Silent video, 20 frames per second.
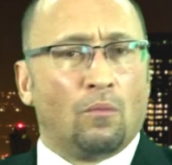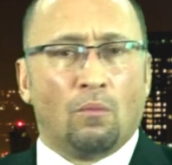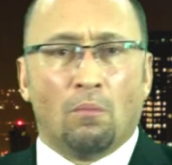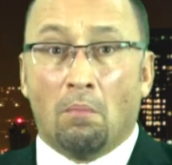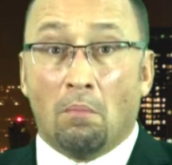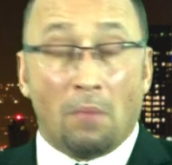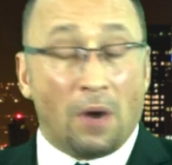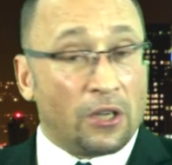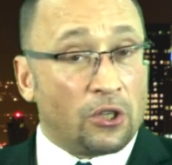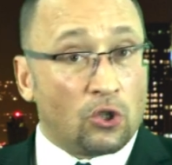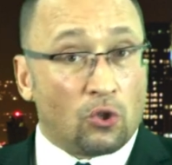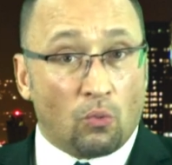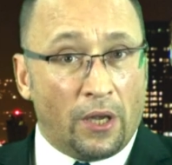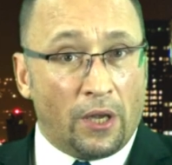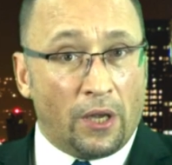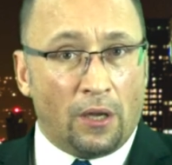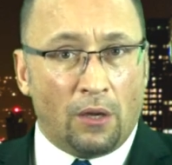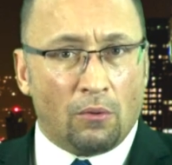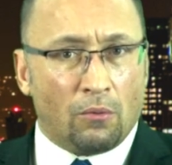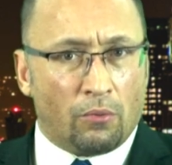Must
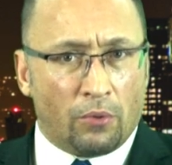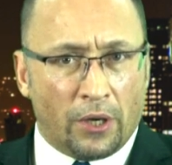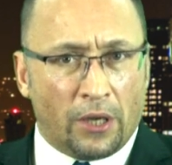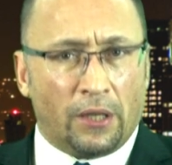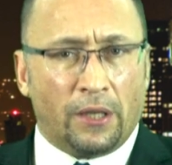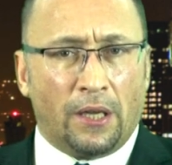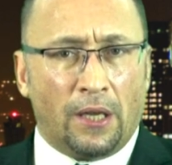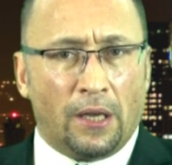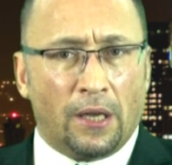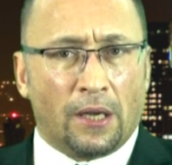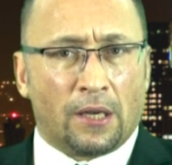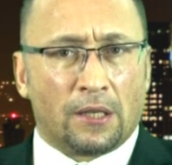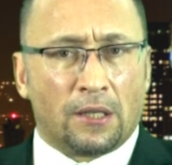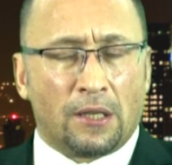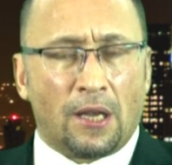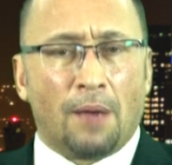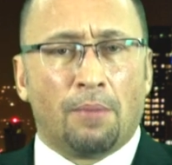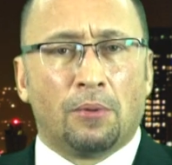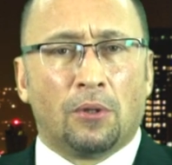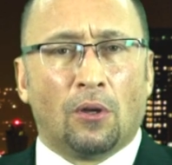we really
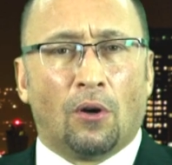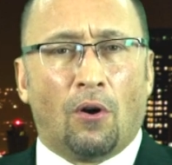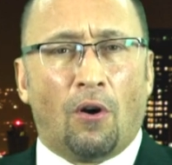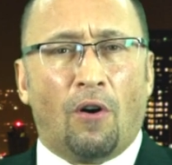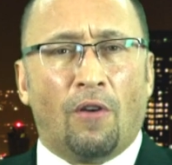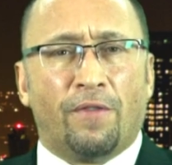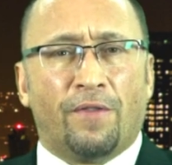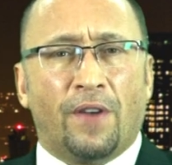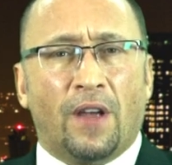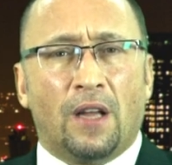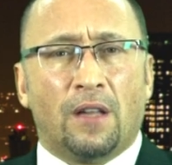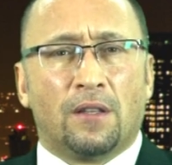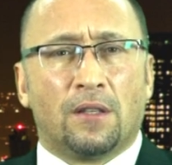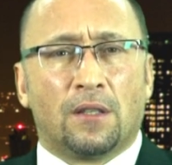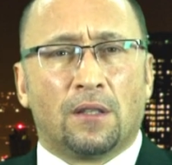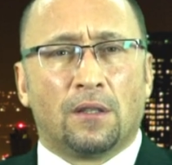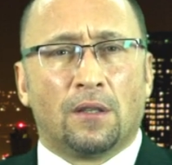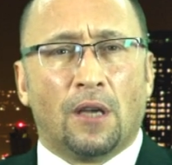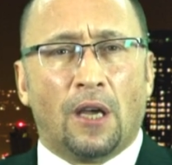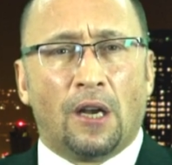accept all
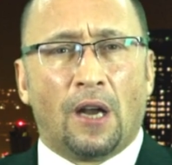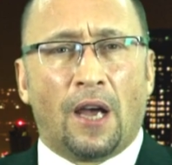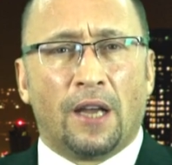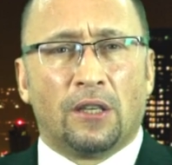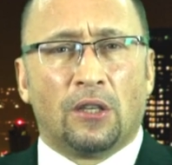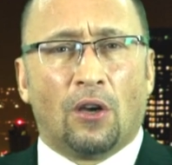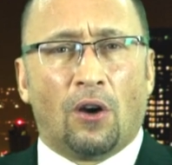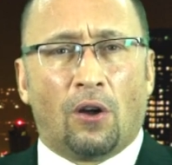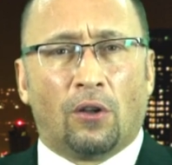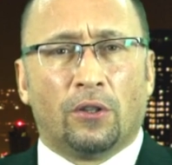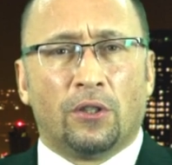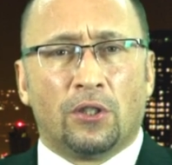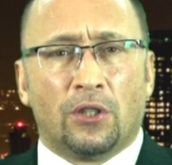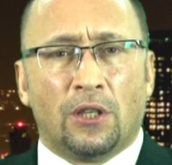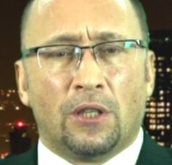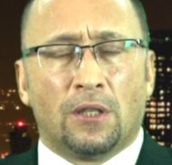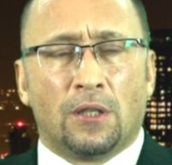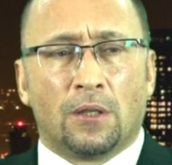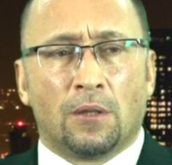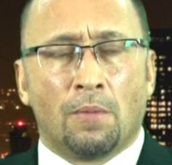faiths and
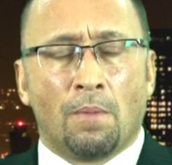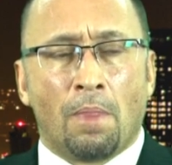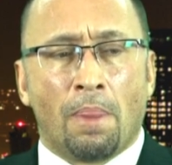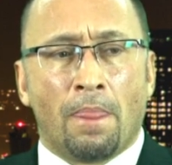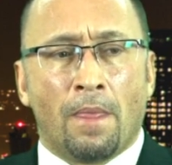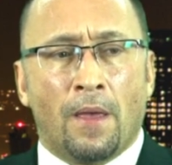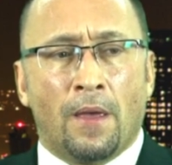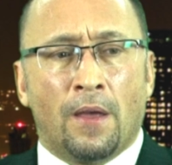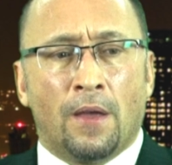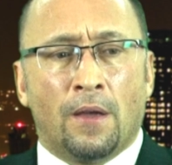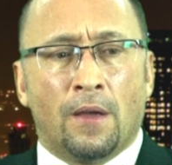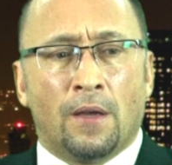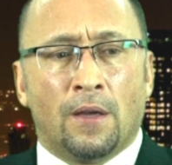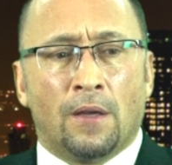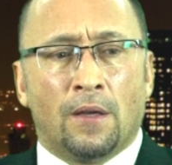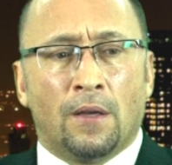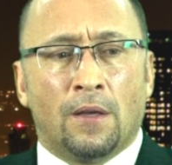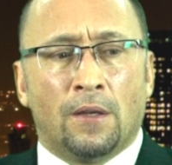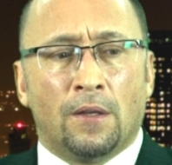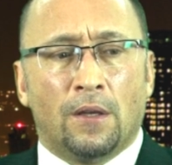ideologies?
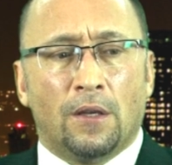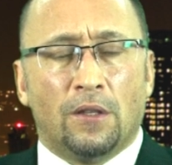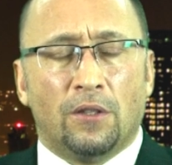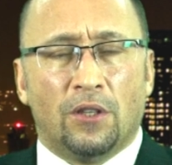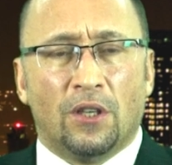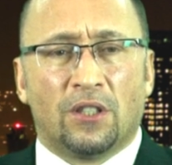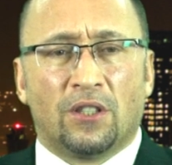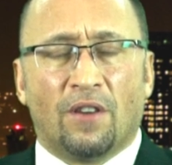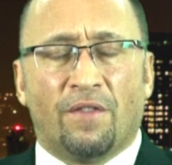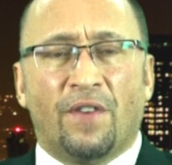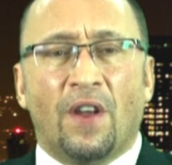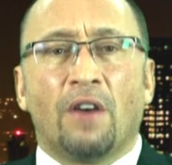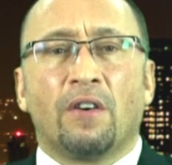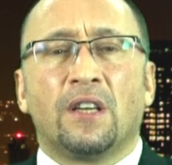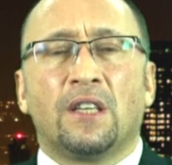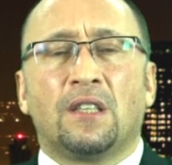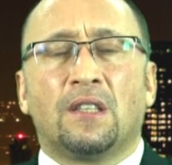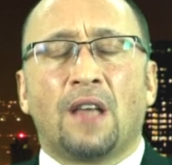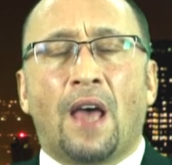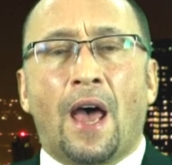Just a
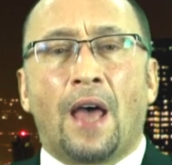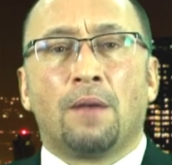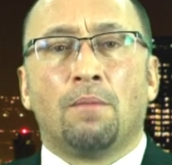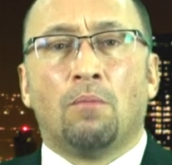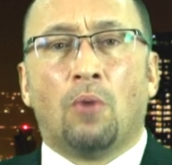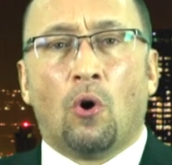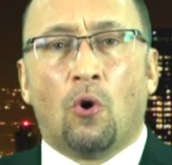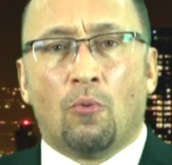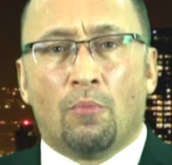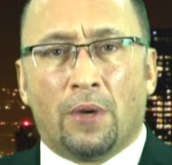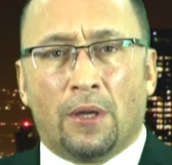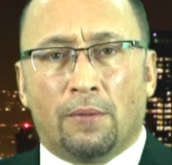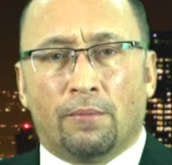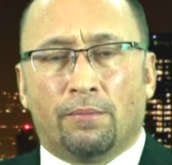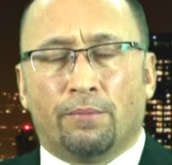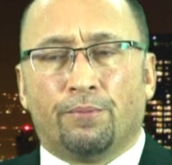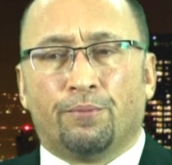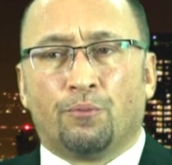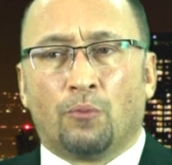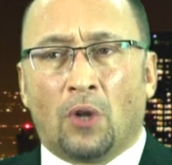very sad moment,
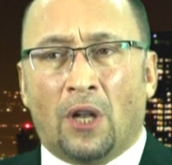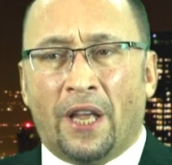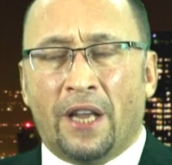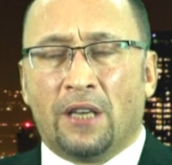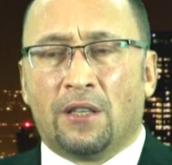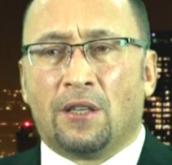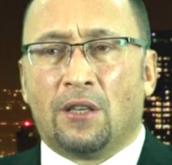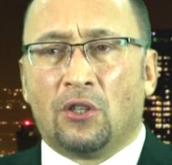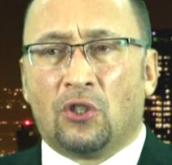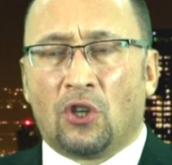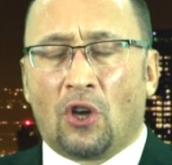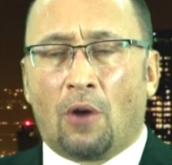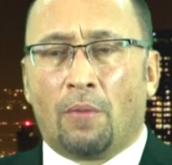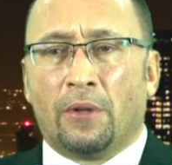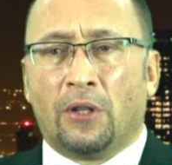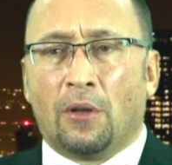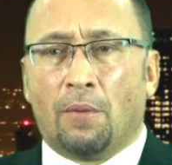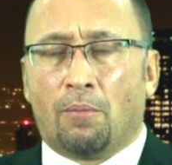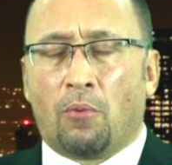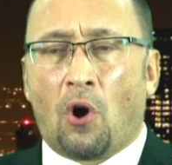ladies and
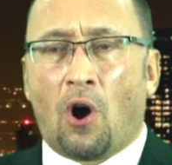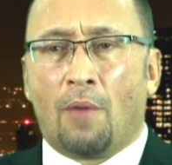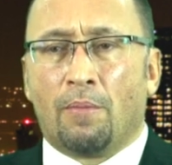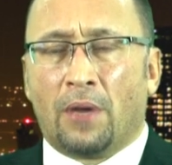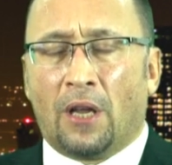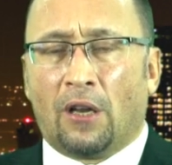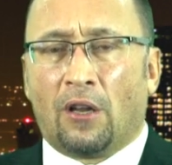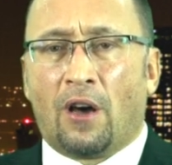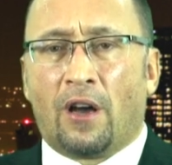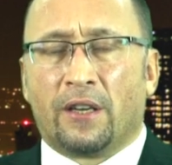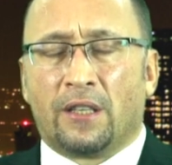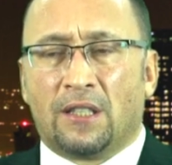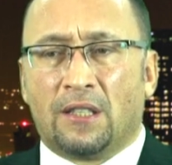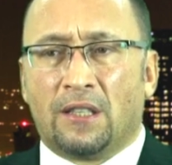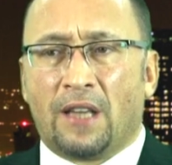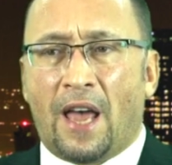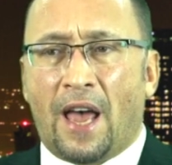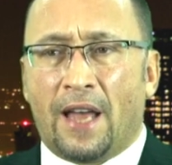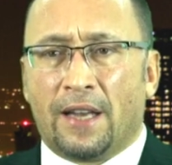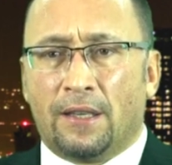gentlemen, that brought me a lot of
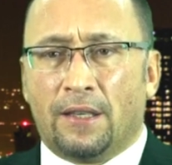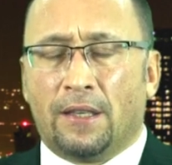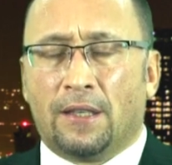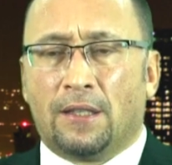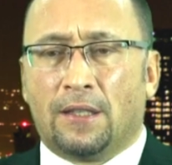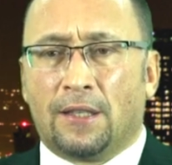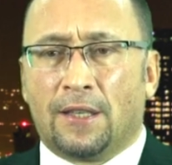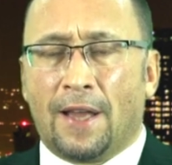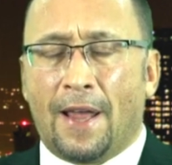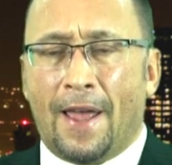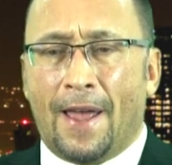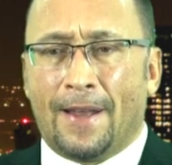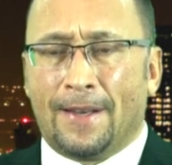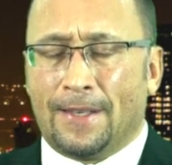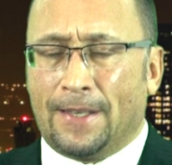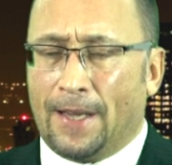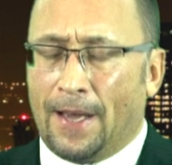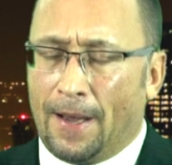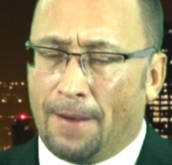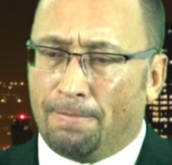sadness,
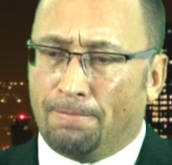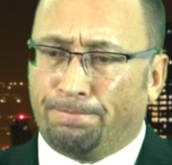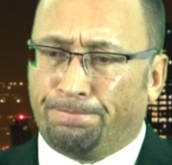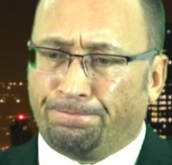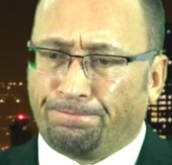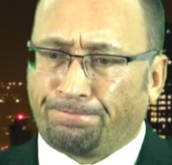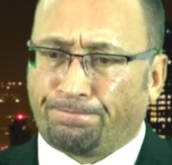and